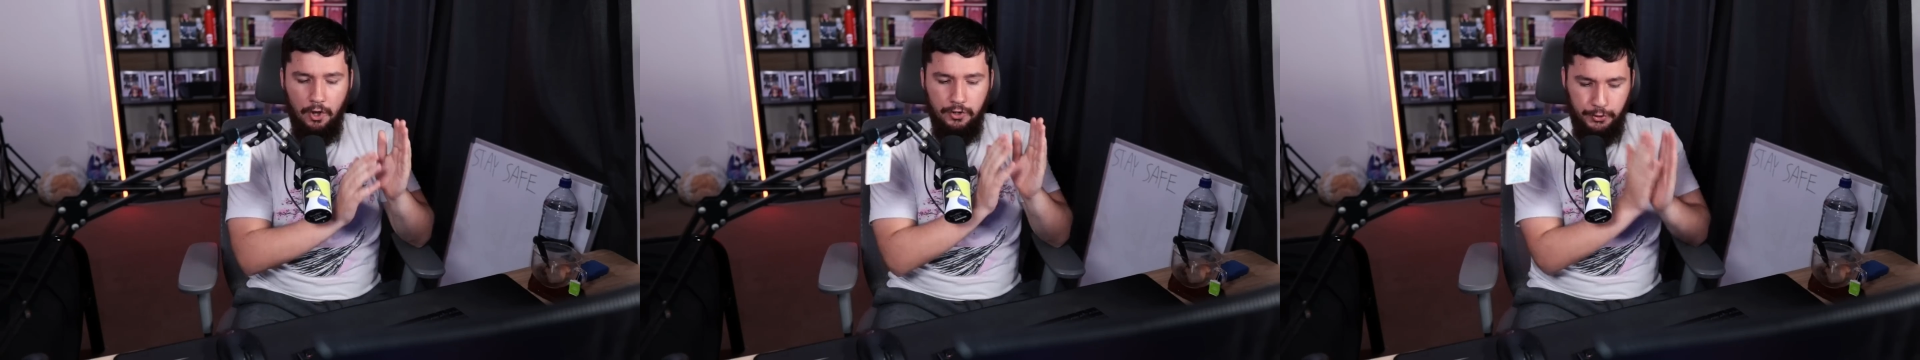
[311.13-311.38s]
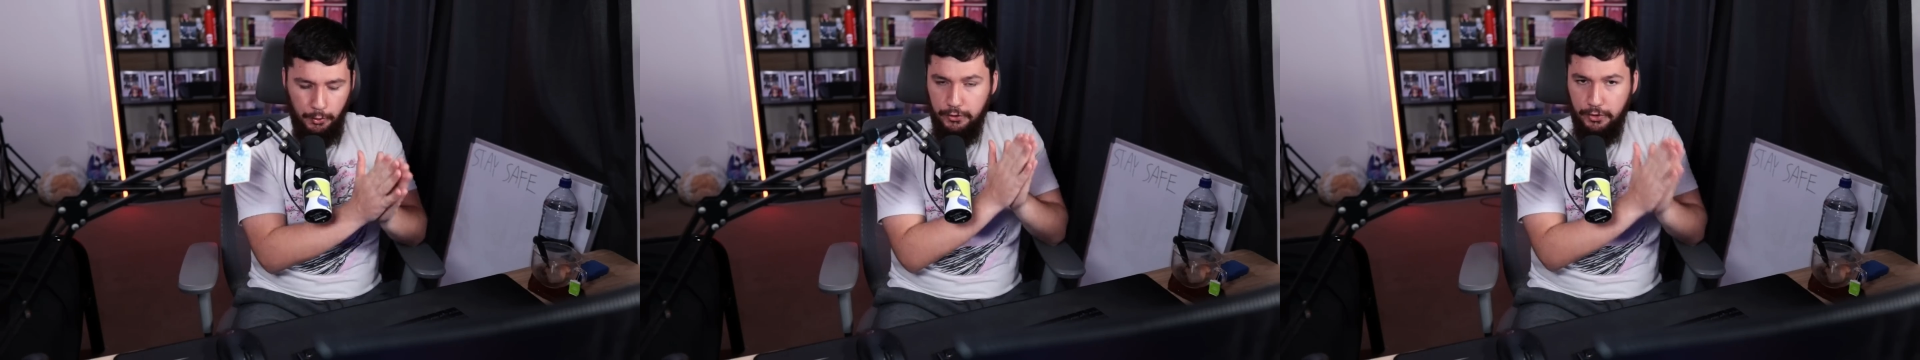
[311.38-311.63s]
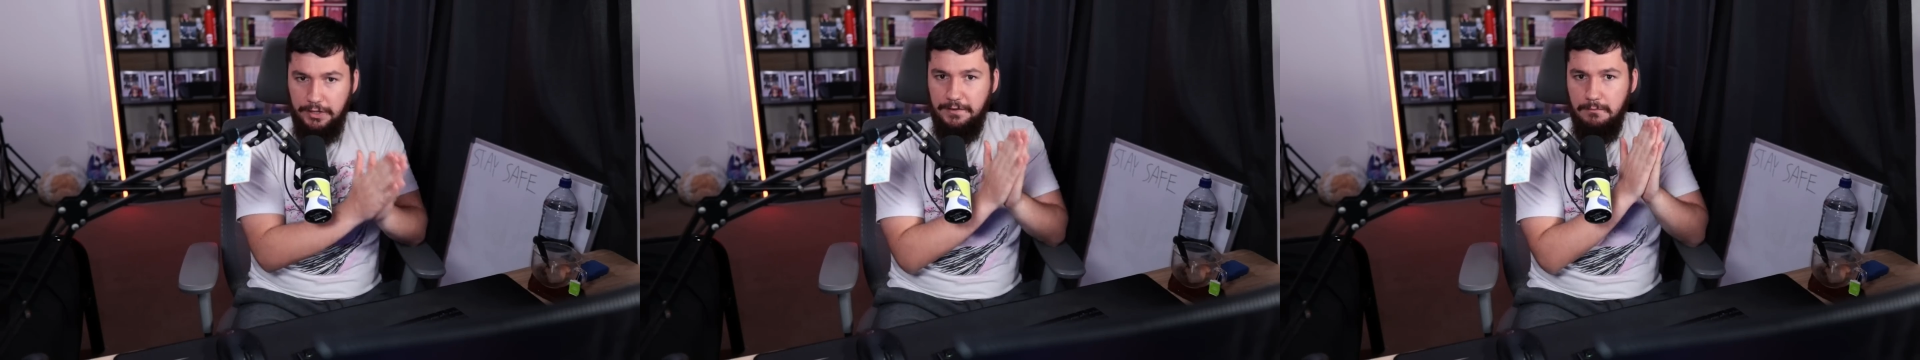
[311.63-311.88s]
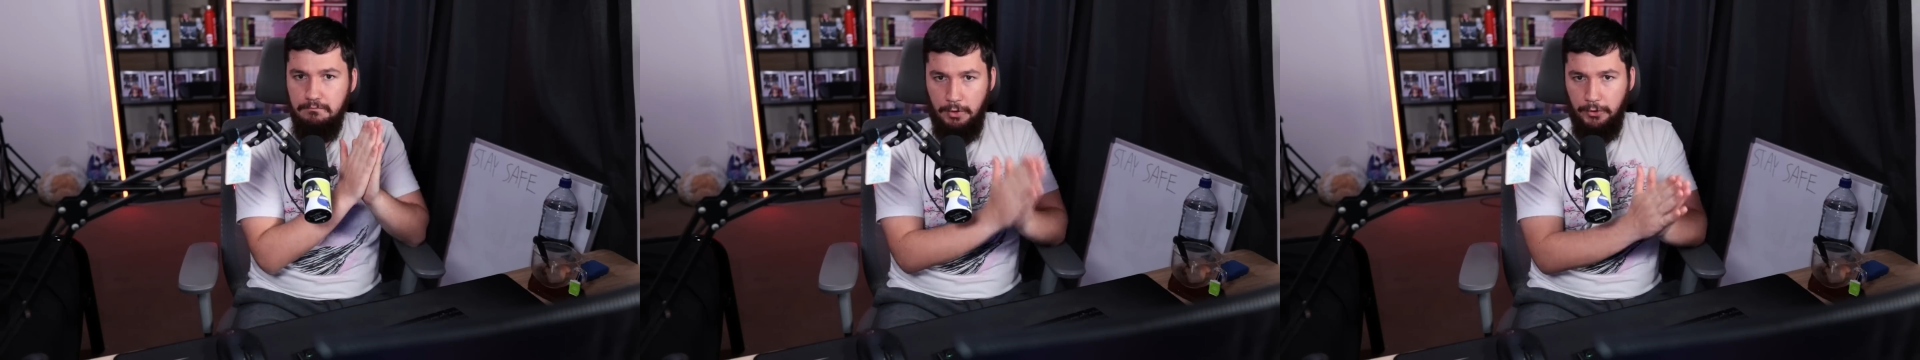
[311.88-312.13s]
you're not
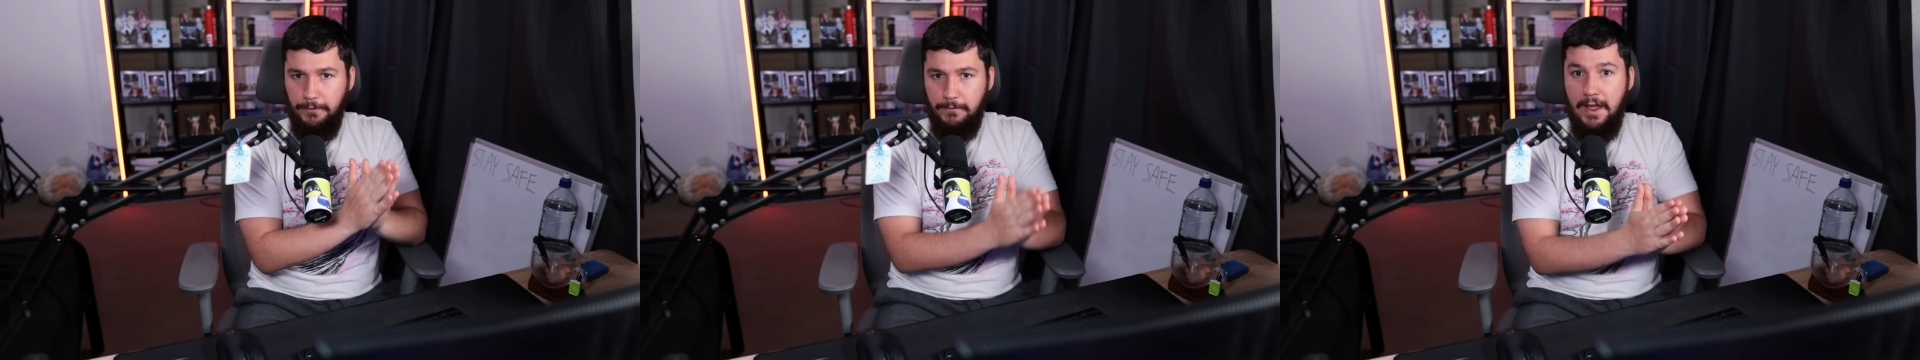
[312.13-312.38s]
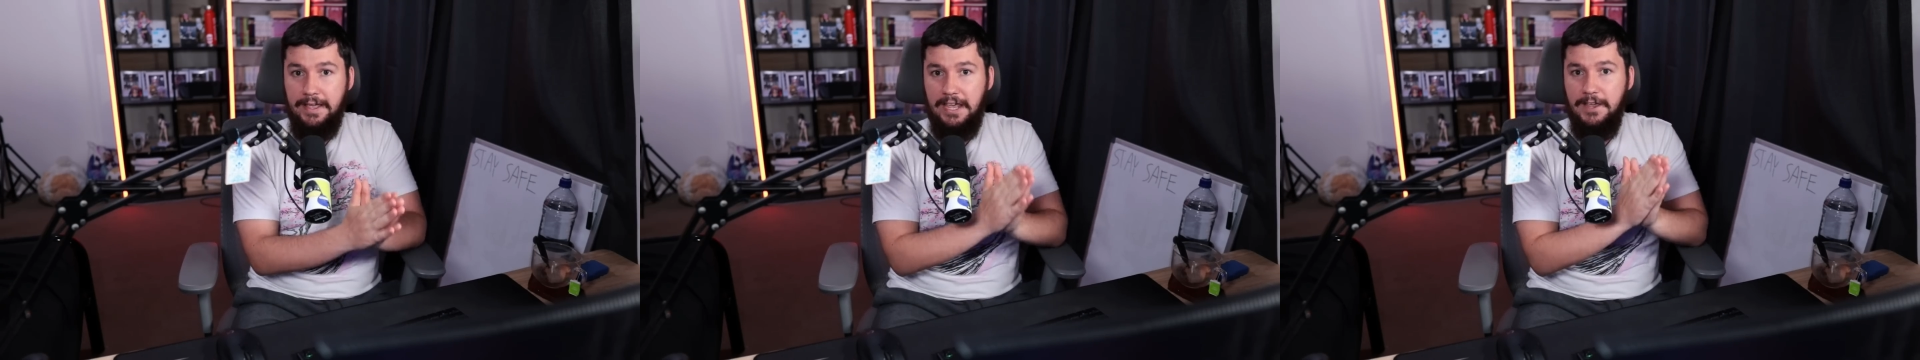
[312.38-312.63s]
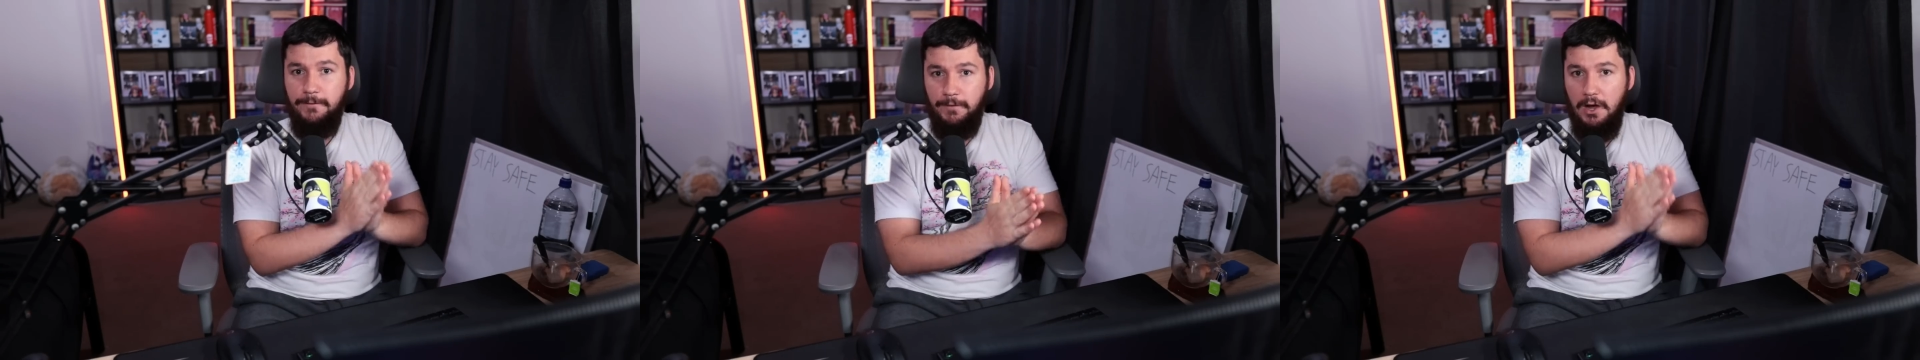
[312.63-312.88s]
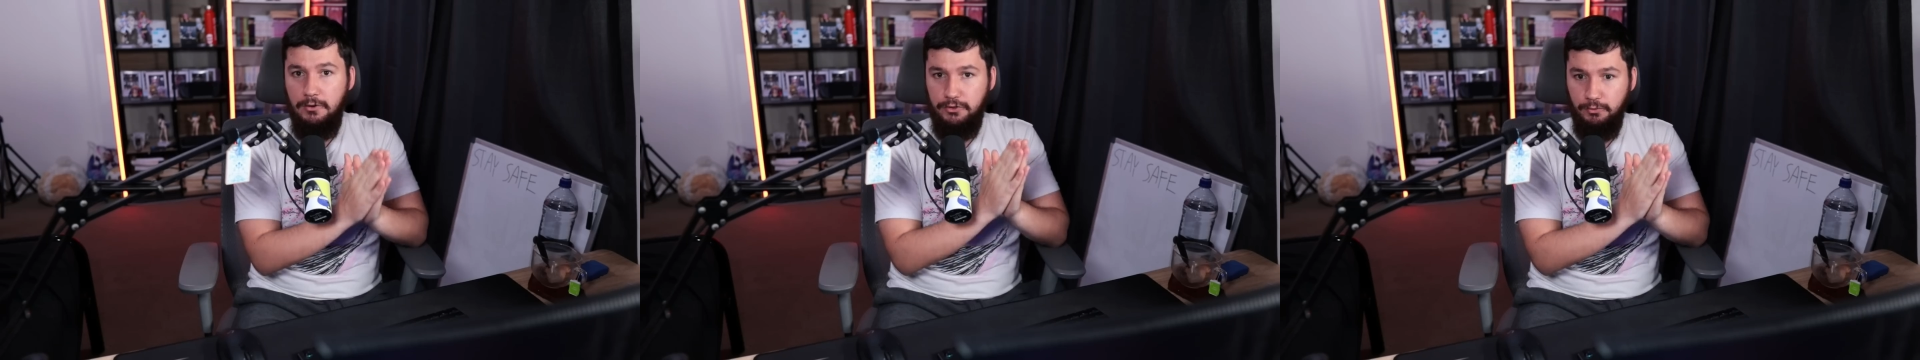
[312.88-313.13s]
even modifying a
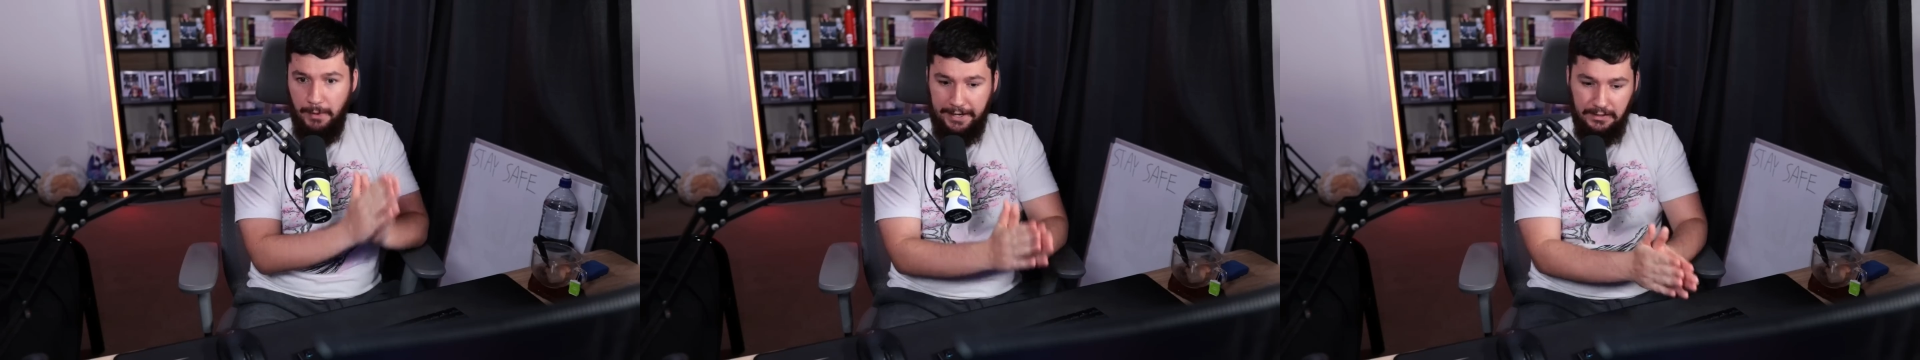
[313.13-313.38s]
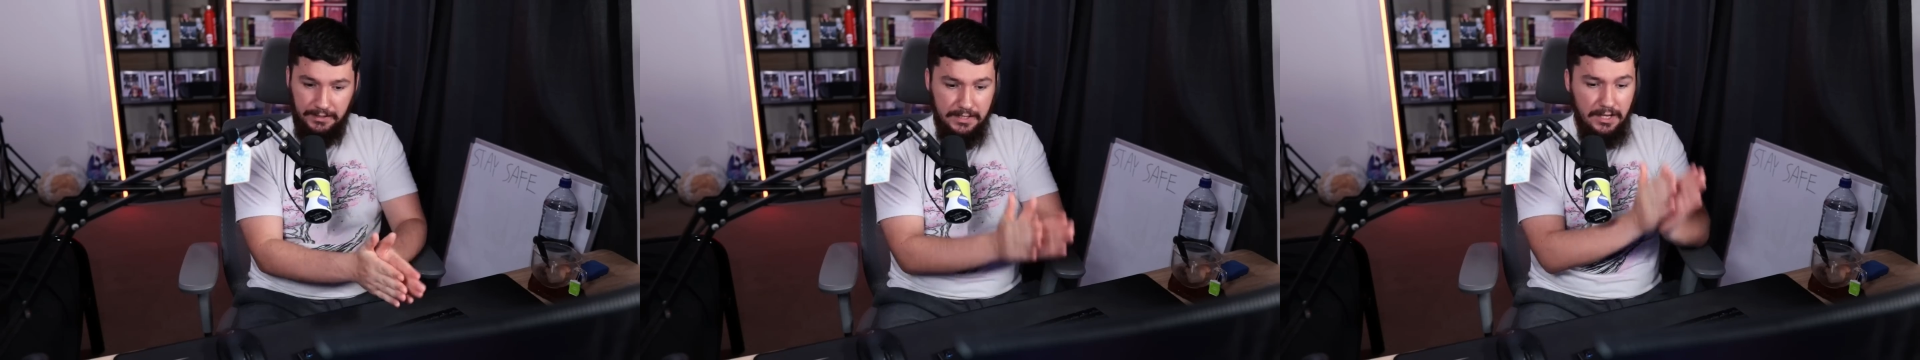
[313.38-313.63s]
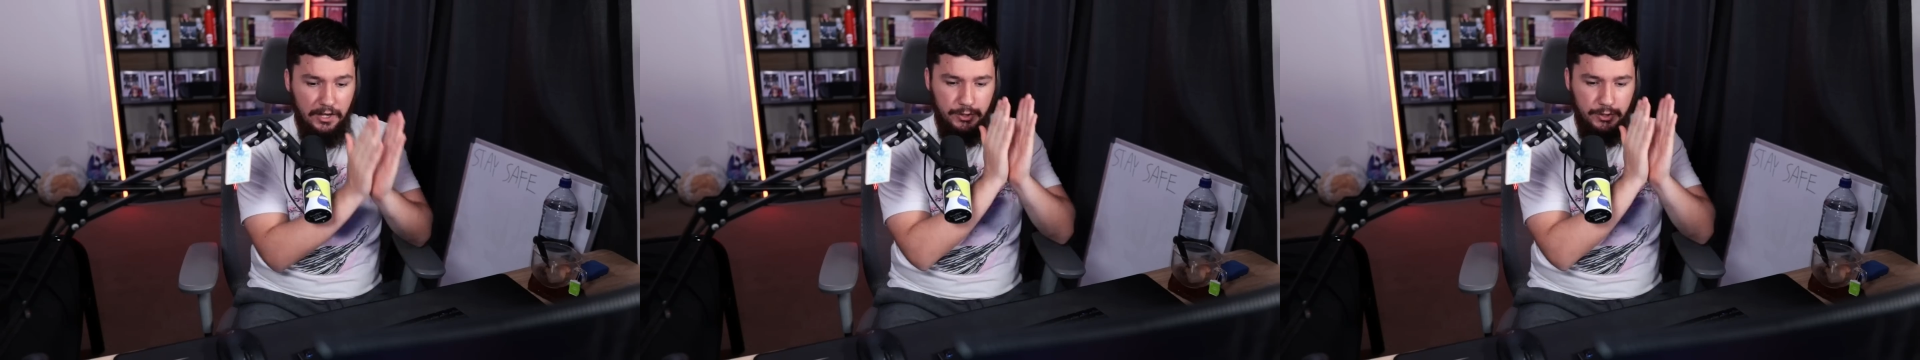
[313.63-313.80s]
file directly,